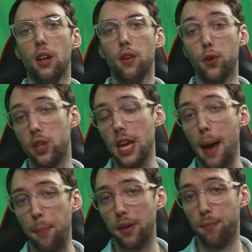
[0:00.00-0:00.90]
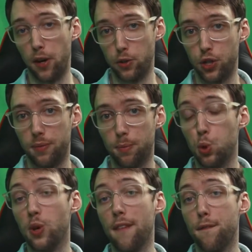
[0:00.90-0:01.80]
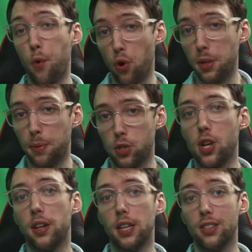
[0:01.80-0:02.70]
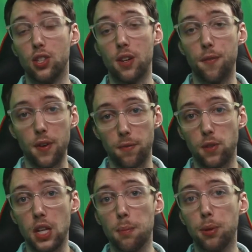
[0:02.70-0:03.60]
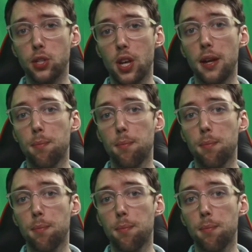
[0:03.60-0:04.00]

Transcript: For the epic version, you get 40% instead of 15%,